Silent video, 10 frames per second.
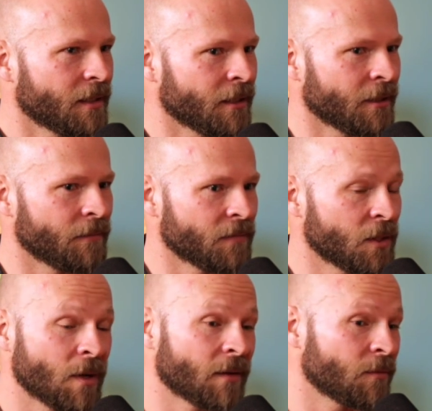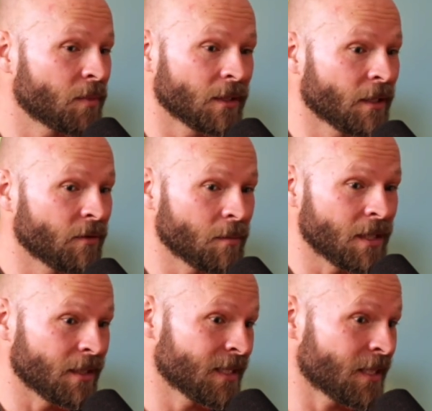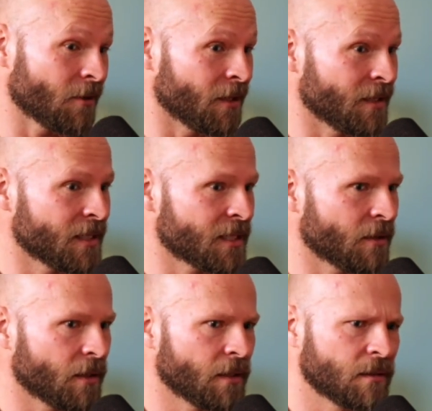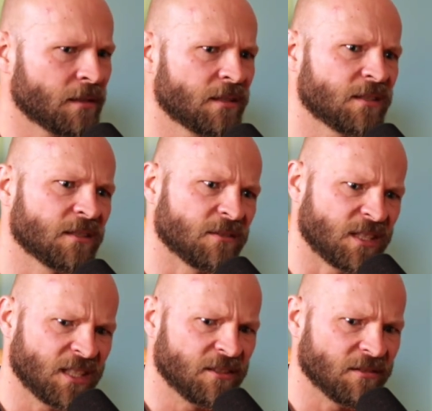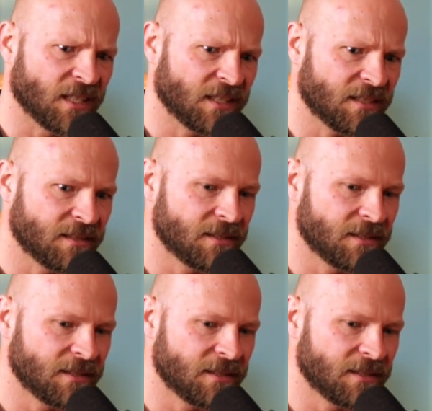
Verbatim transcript: Um, you haven't been loving me in this area, in this area. Oh, yeah, you're right.